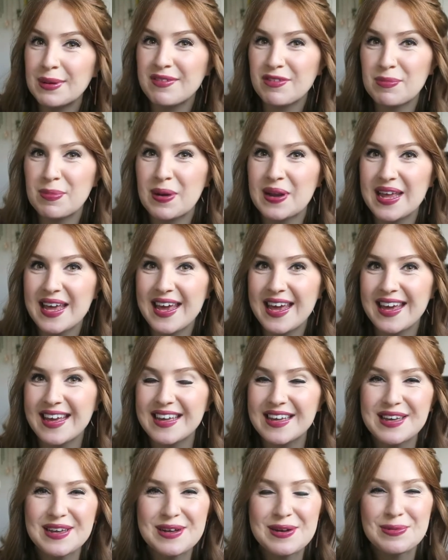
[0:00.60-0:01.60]
everybody,
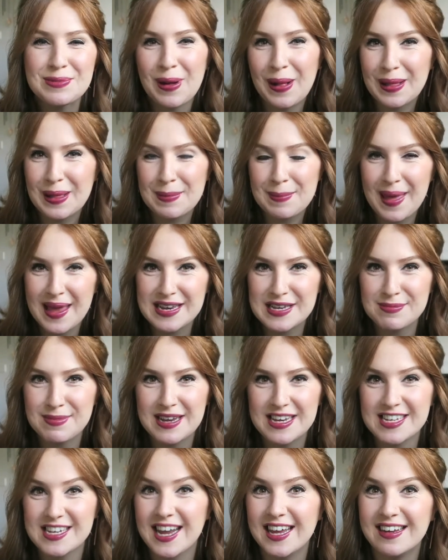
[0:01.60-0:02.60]
welcome back to
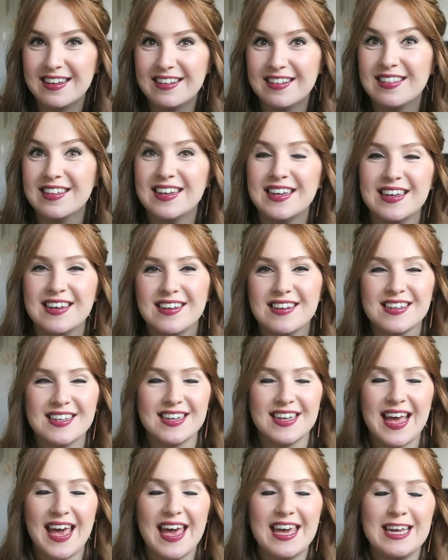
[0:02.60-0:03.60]
my channel.
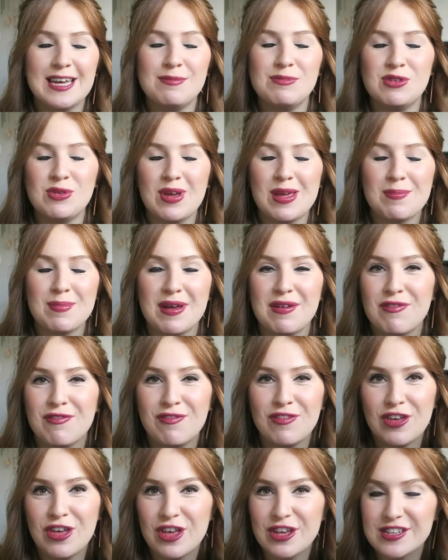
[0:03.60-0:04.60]
Today I'm doing my
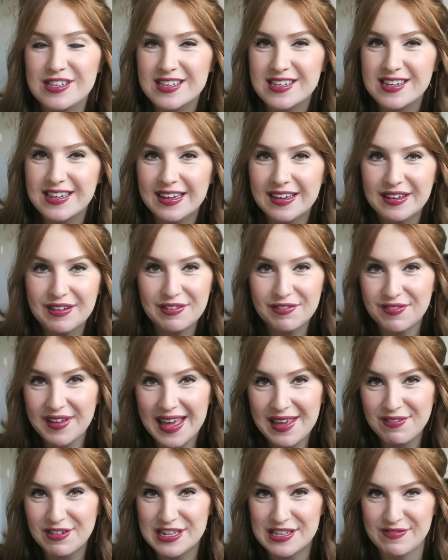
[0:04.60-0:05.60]
first
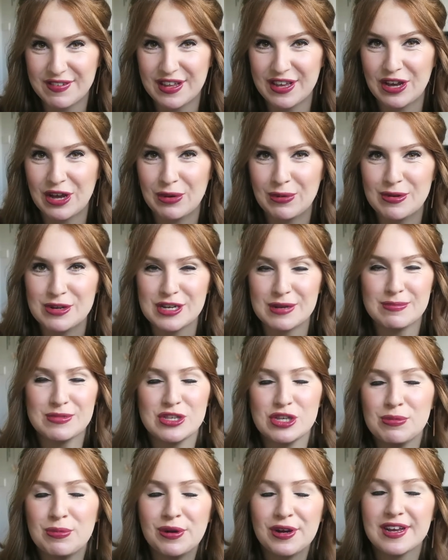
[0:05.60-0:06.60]
favorites video, which I'm
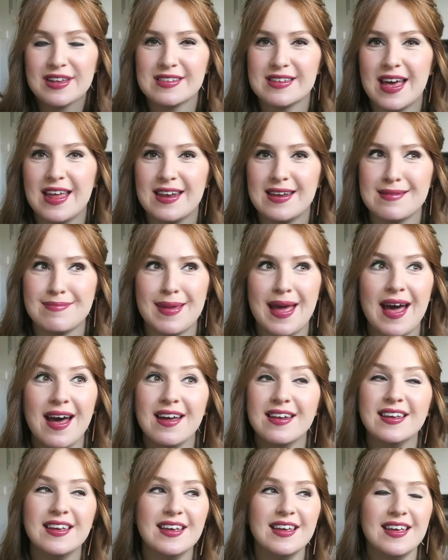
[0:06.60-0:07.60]
super excited
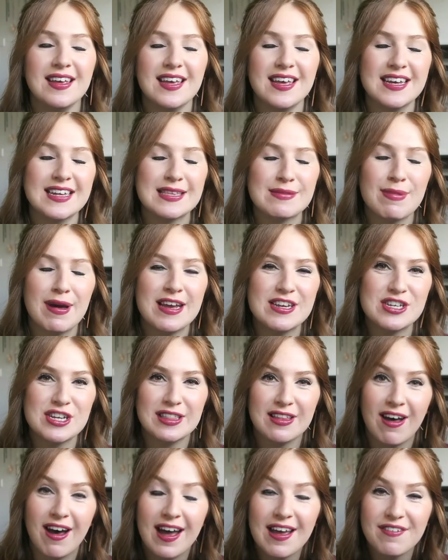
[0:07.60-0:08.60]
about. It's my
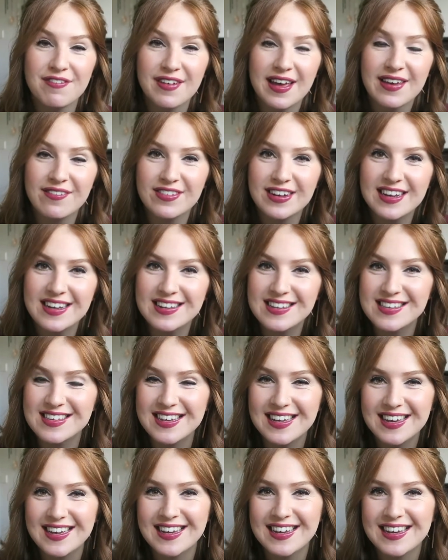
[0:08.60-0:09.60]
July
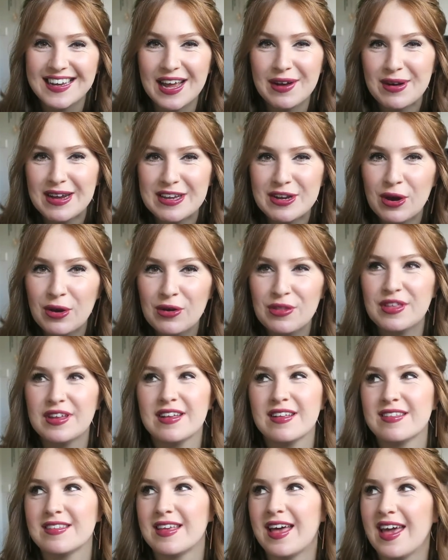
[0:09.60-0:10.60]
favorites. Now I know
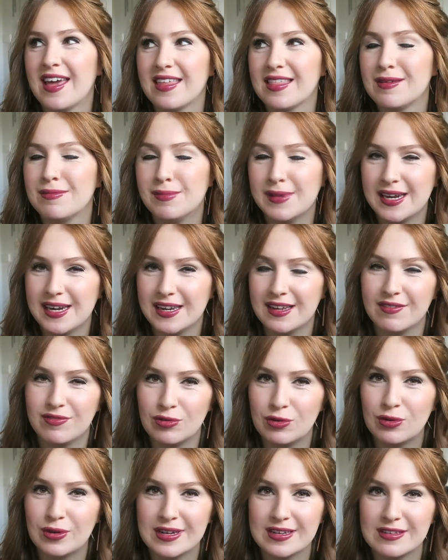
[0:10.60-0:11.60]
that it's like the middle of
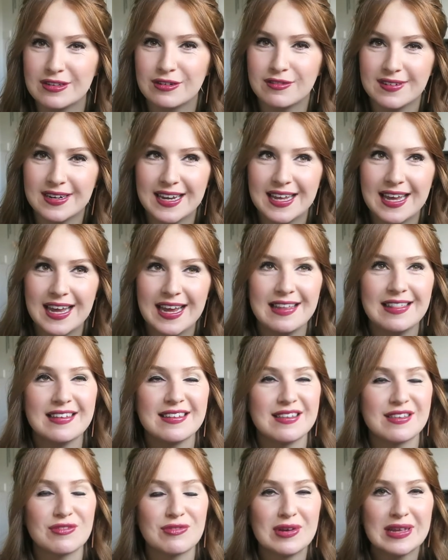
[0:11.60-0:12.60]
August already and
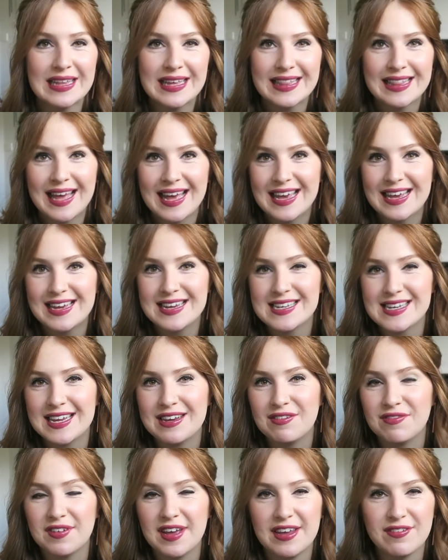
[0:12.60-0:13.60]
this is really late,
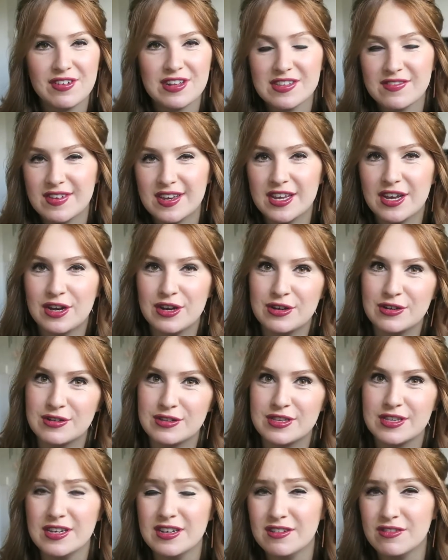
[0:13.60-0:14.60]
and favorites
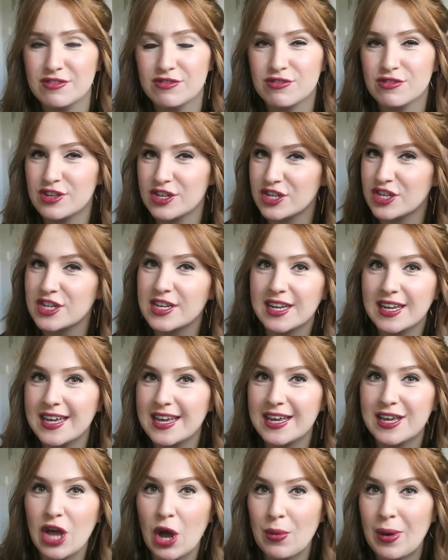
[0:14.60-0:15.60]
videos
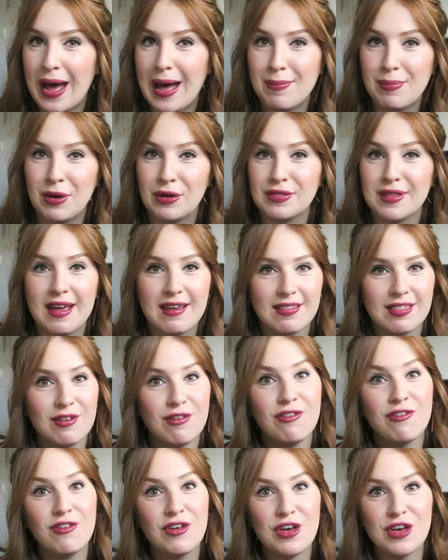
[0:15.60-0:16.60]
traditionally go up on like the
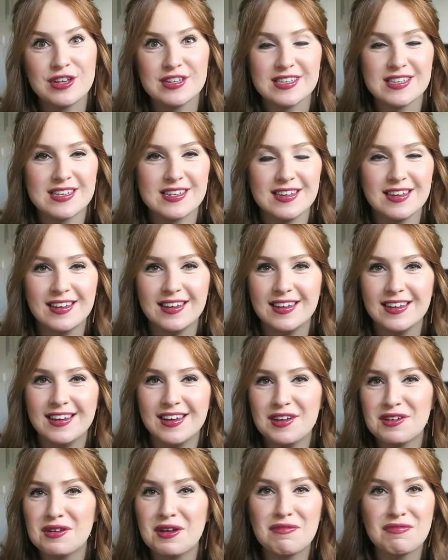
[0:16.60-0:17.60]
first
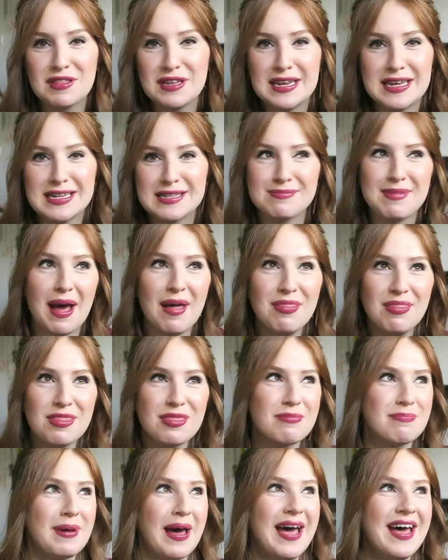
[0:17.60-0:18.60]
of the next
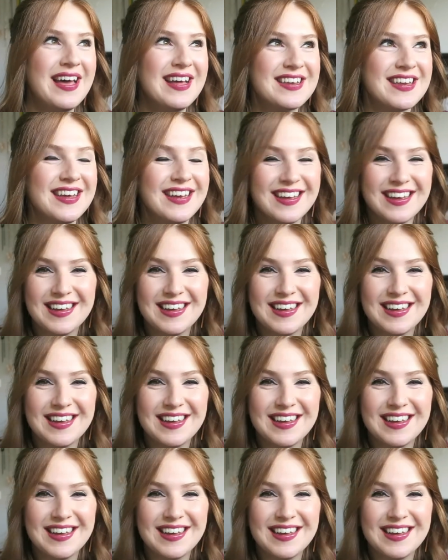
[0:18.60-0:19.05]
month, but